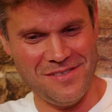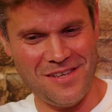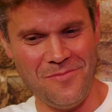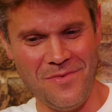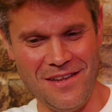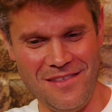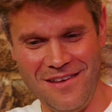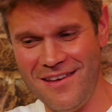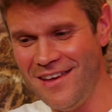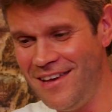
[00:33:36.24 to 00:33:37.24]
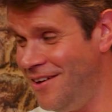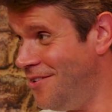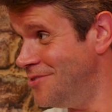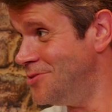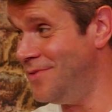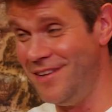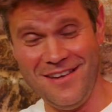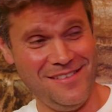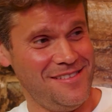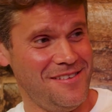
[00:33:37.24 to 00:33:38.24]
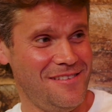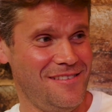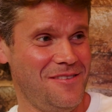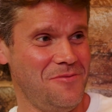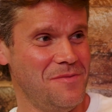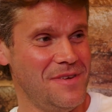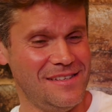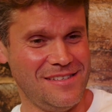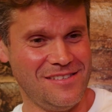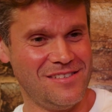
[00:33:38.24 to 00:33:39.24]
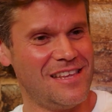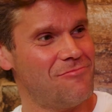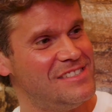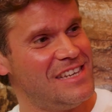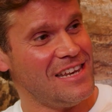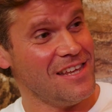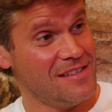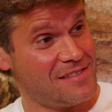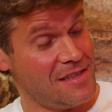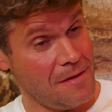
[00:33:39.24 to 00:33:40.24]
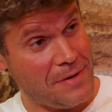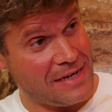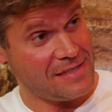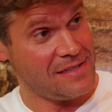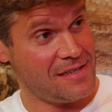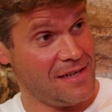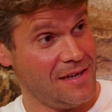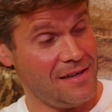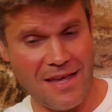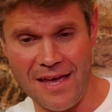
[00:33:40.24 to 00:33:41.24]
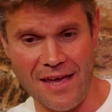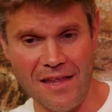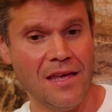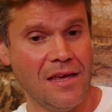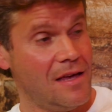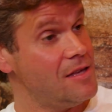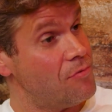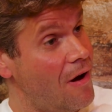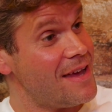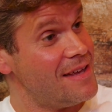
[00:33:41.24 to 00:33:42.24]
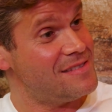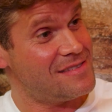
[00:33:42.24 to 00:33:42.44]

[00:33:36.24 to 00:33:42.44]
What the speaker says: so many of the entrepreneurs that we meet. Is just that resilience and the ability to you're right, it's